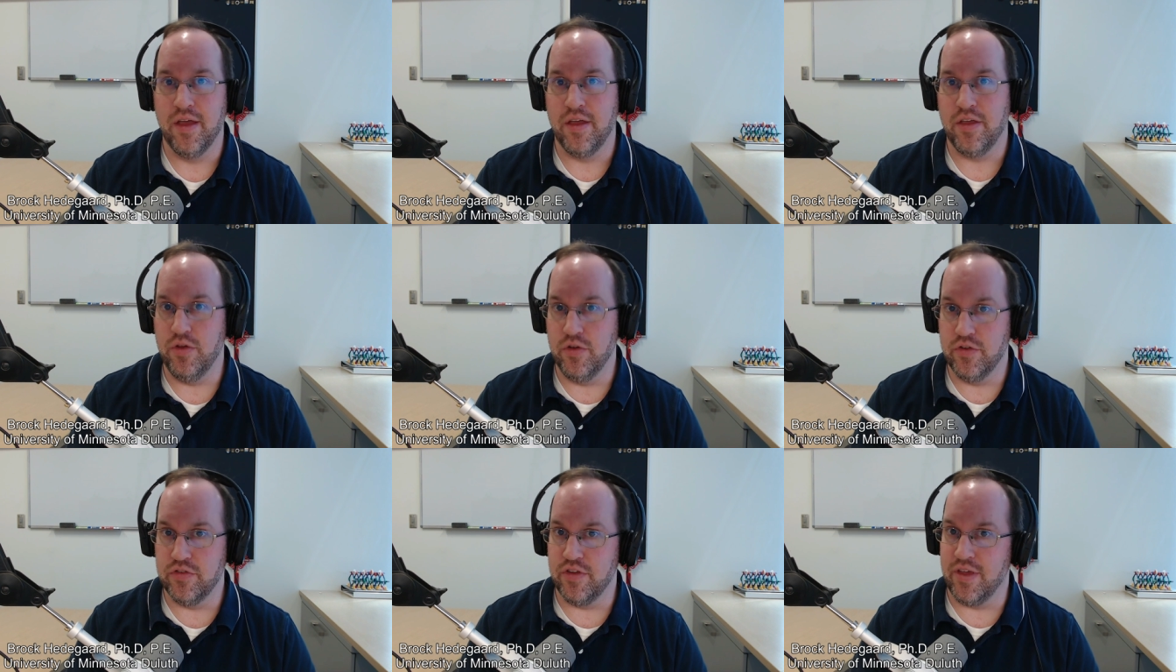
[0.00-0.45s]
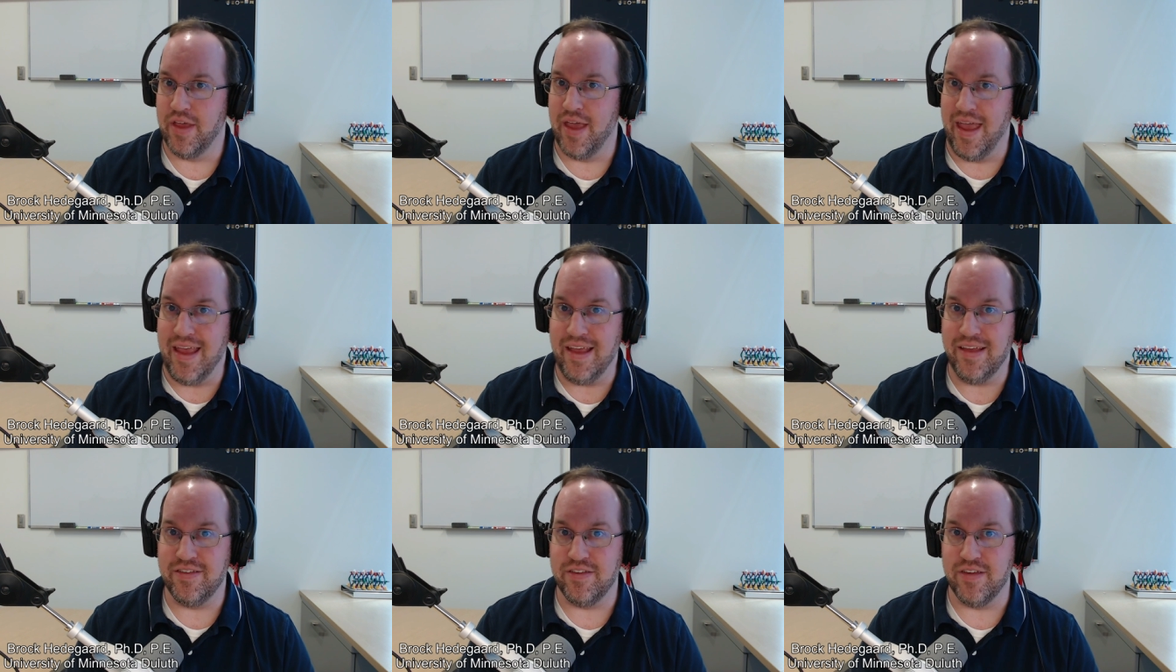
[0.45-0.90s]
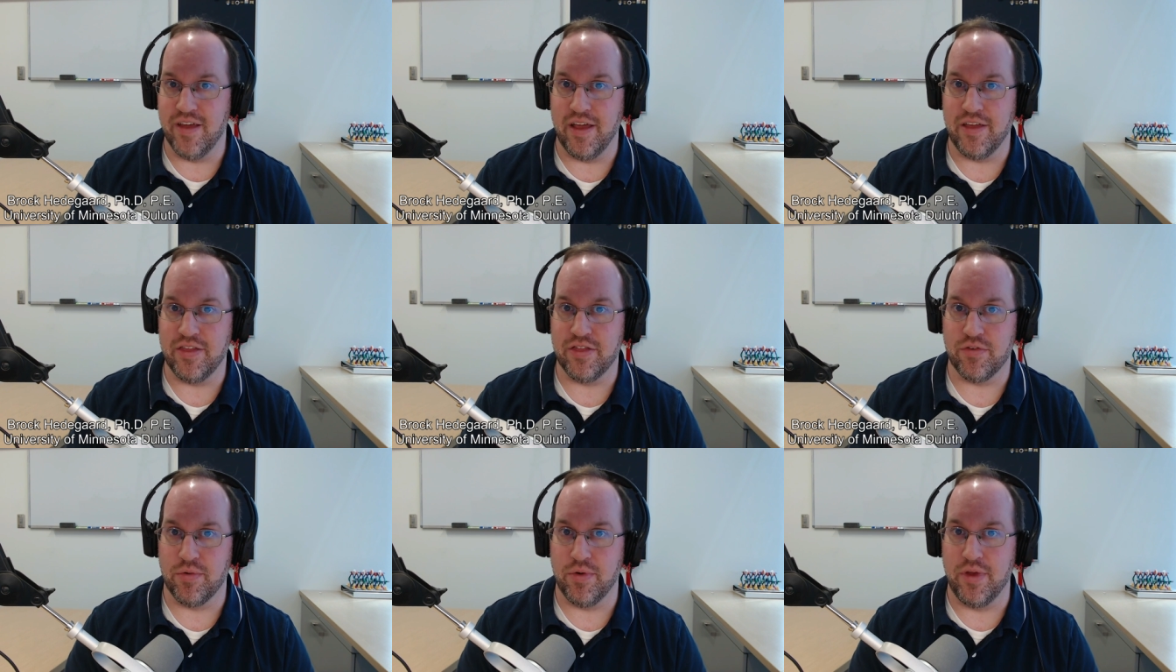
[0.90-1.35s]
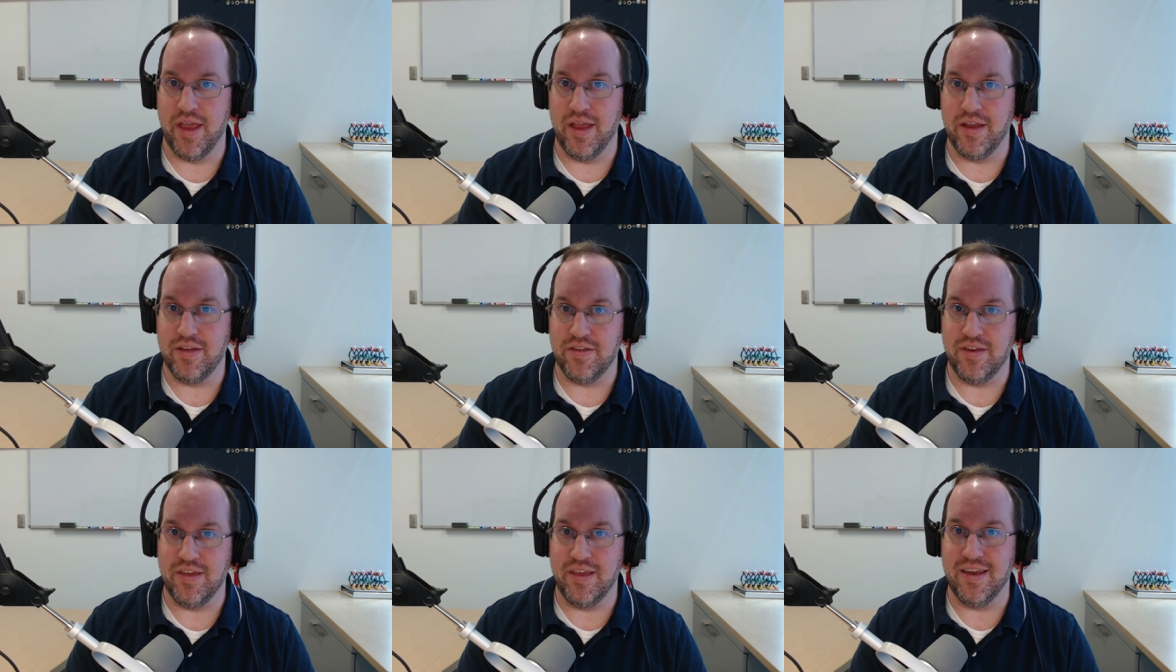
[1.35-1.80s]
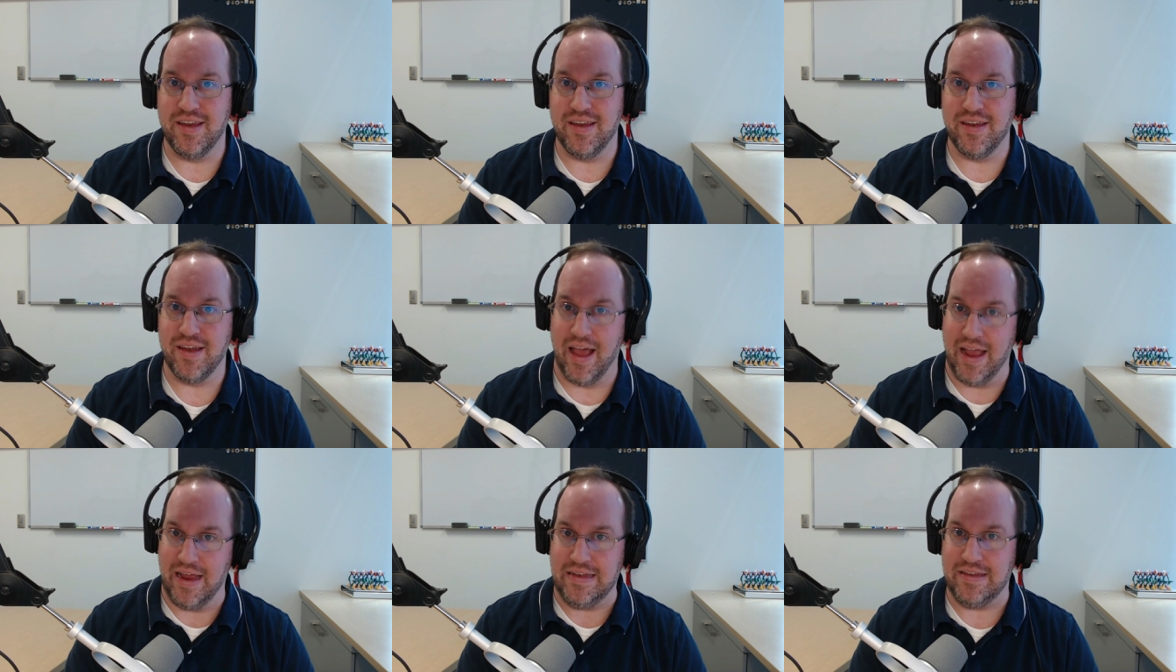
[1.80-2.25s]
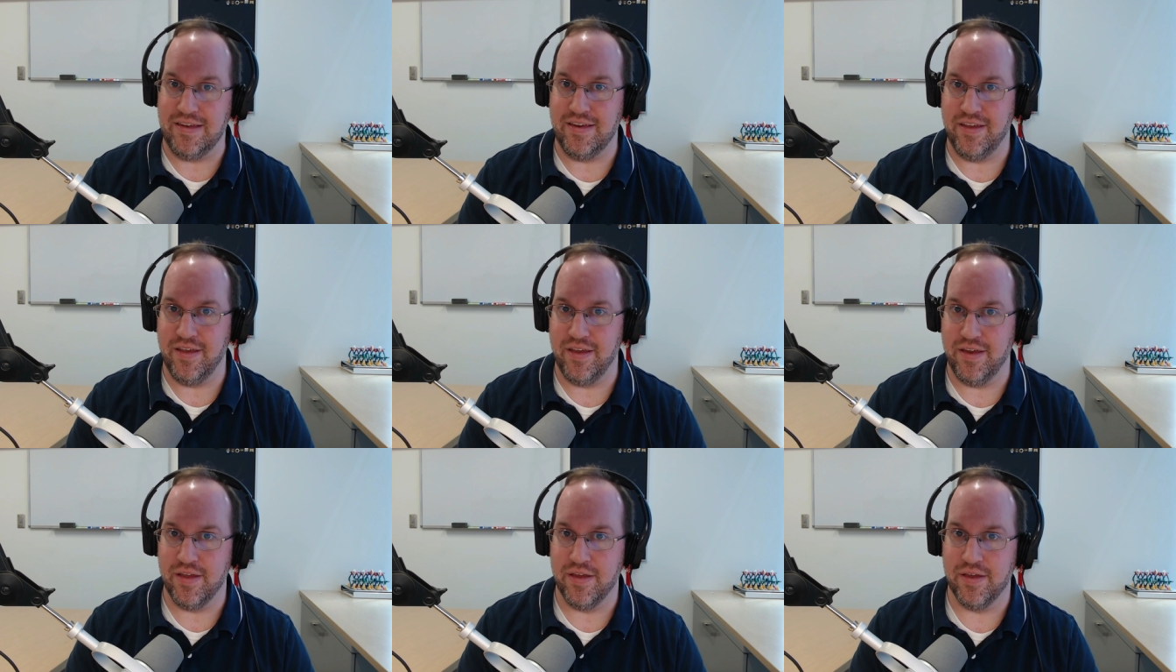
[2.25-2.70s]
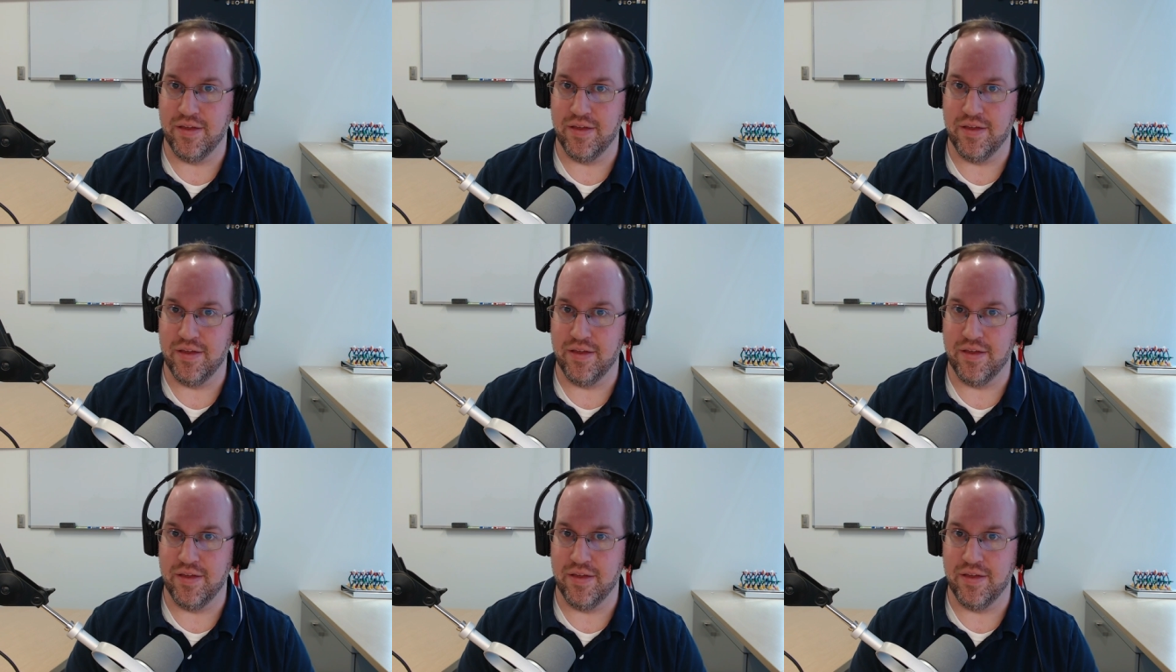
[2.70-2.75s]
using ACI 31819.